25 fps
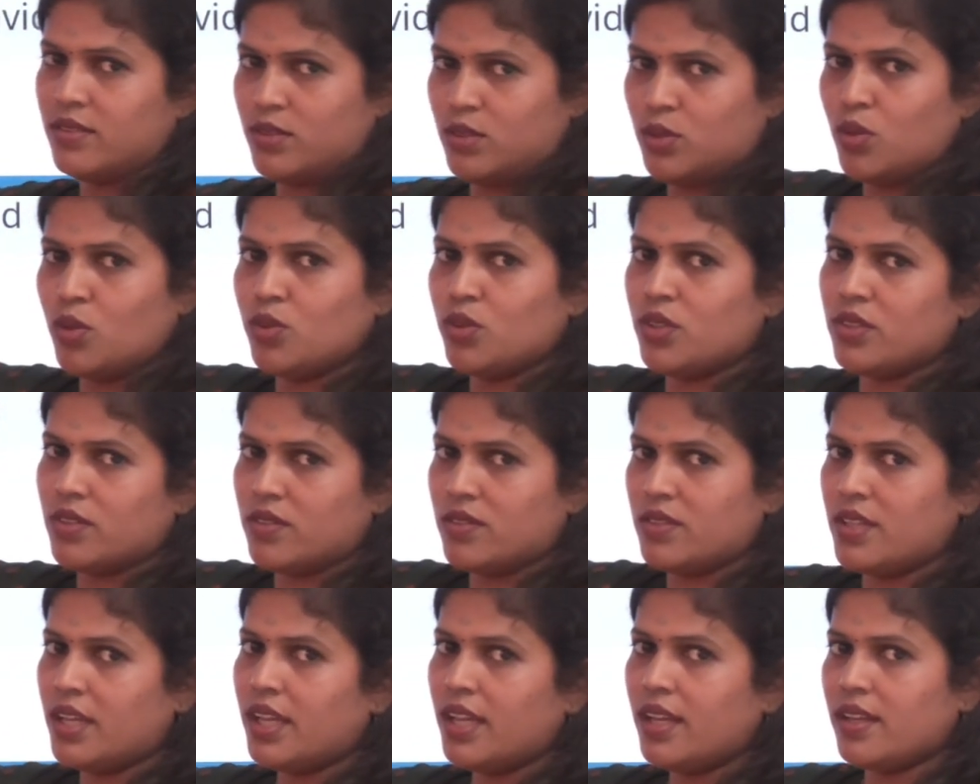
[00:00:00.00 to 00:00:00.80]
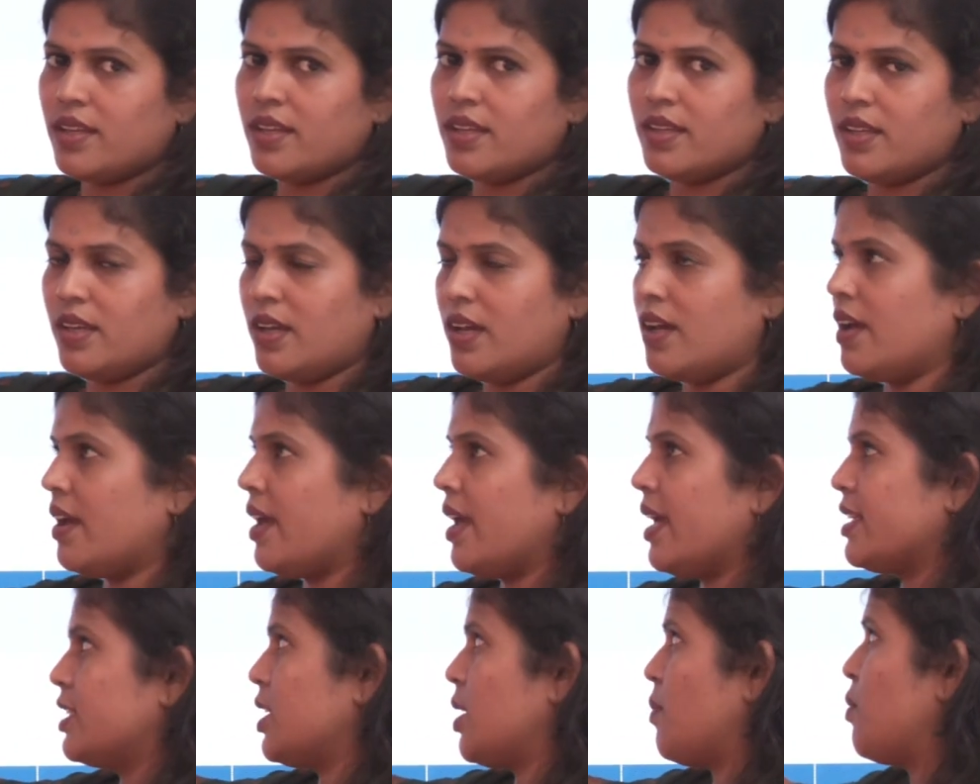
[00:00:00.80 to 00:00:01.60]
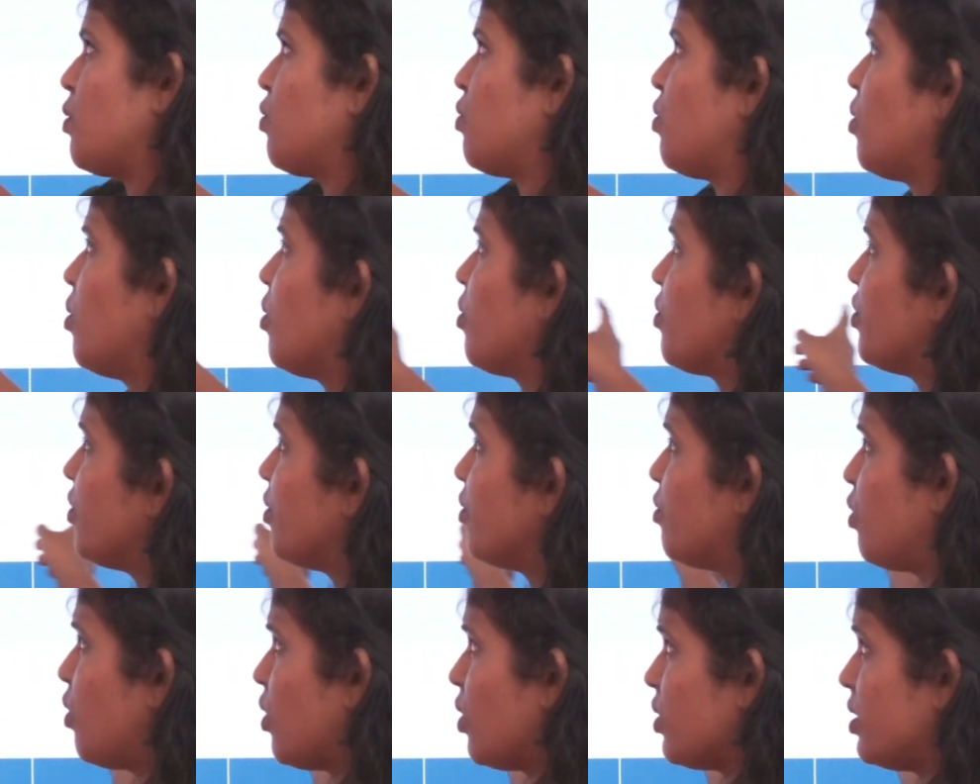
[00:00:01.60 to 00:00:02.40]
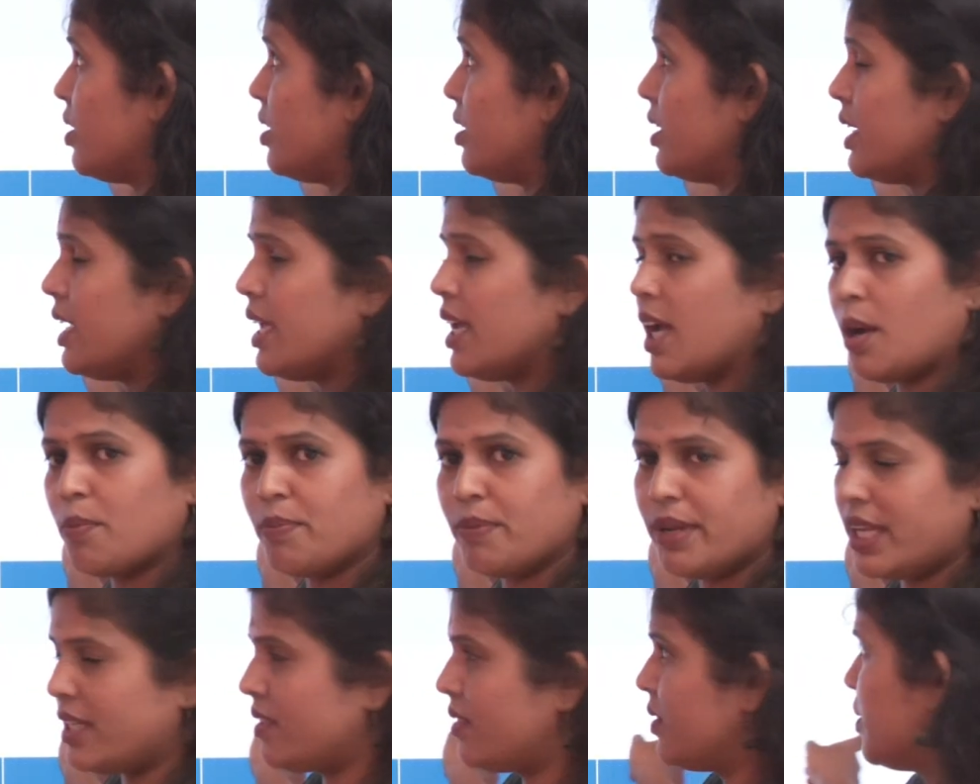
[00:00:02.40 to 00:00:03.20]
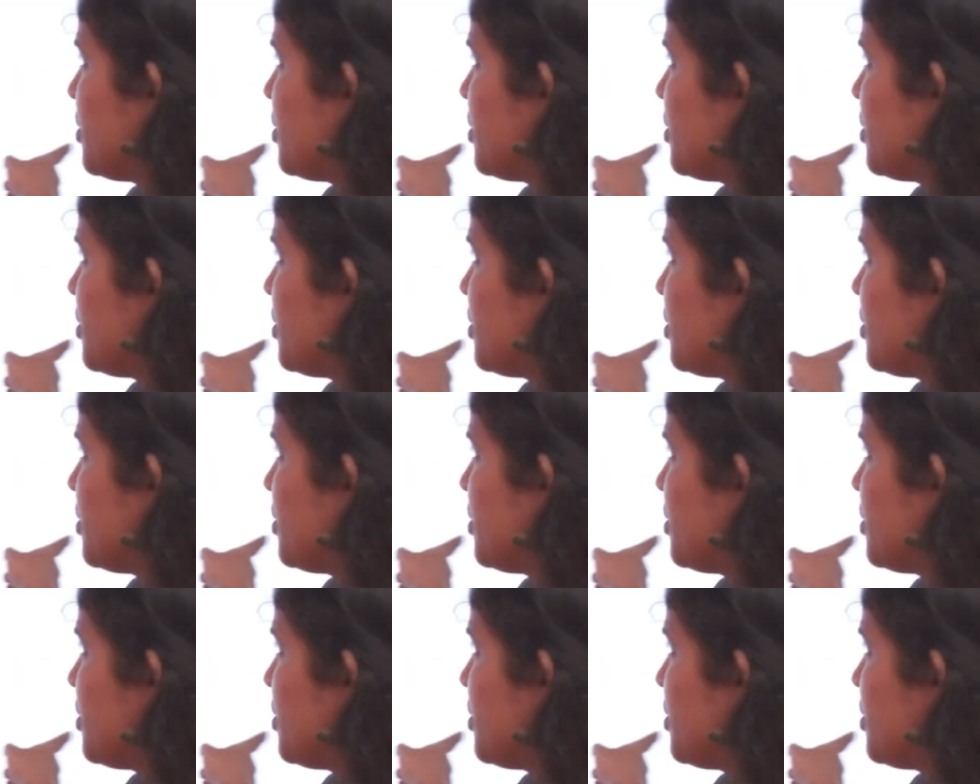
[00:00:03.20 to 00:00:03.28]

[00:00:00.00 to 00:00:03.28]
So this is the example for the update.